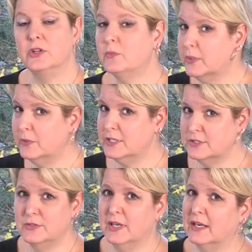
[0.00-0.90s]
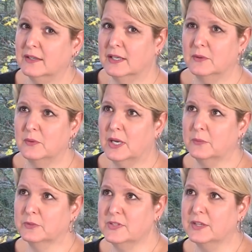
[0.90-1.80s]
only one way to do that, and I
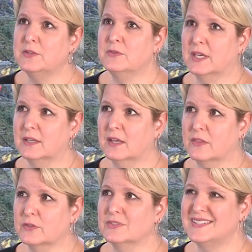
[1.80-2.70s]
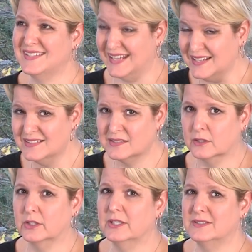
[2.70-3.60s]
will tell you that other states
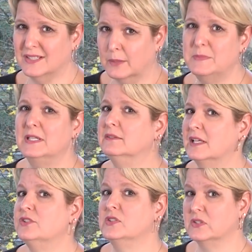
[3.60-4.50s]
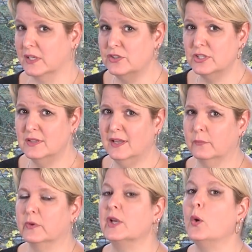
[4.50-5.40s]
are adopting legislation that
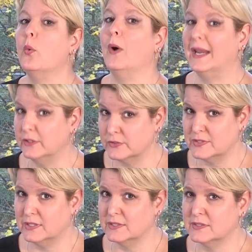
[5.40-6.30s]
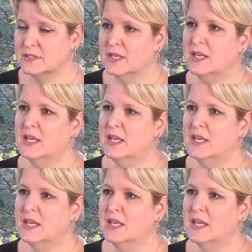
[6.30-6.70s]
requires this.